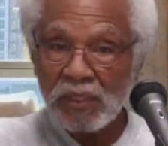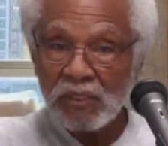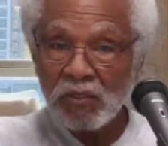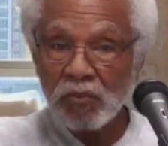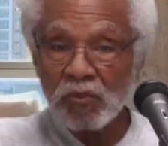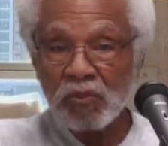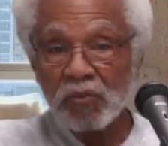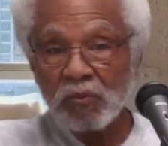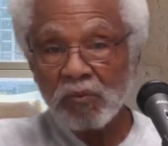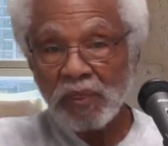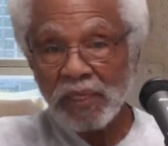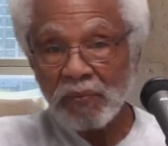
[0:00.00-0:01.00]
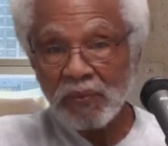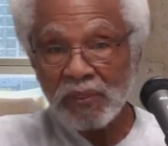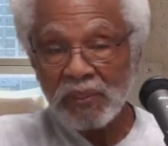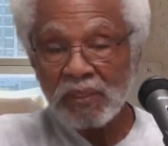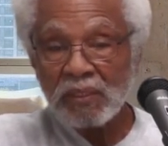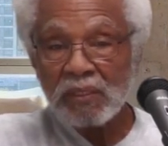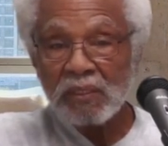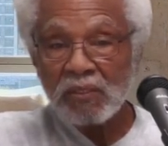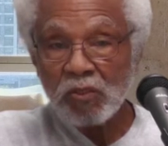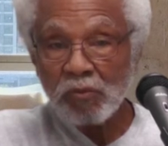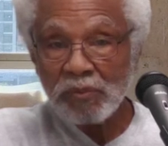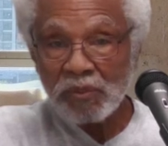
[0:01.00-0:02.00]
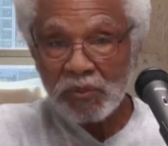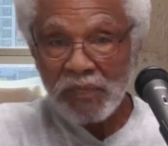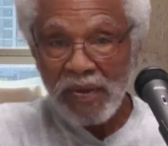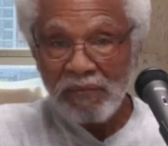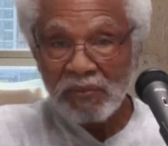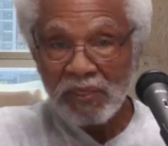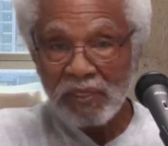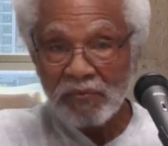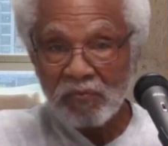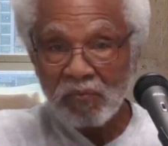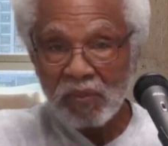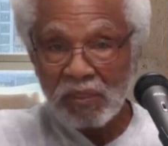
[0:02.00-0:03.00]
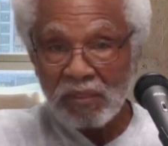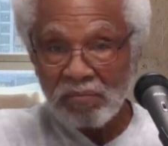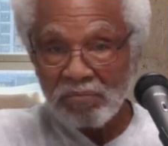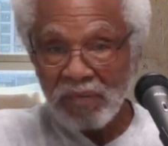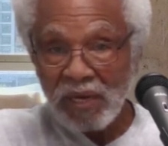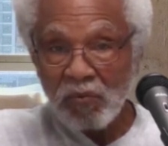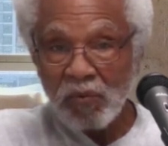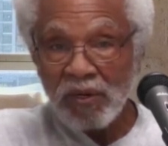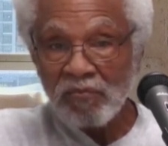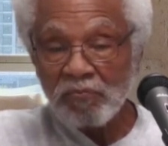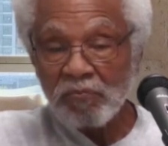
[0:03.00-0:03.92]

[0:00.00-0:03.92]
to do away with human trafficking by way of